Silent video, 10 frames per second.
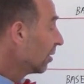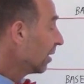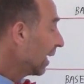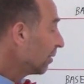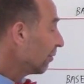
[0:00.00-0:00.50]

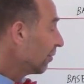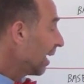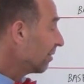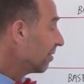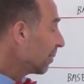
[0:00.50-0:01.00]
the length of
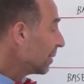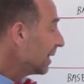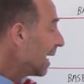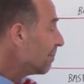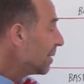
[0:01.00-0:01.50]
line
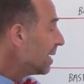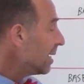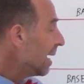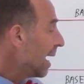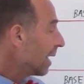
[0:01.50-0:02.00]
segment
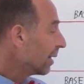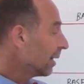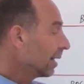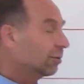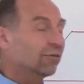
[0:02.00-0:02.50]
AB and the
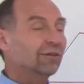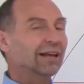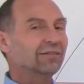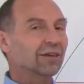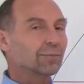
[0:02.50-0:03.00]
length of
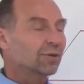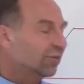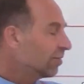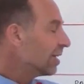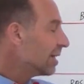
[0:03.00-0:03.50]
line segment
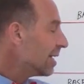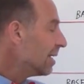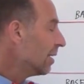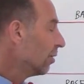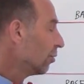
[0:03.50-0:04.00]
CD.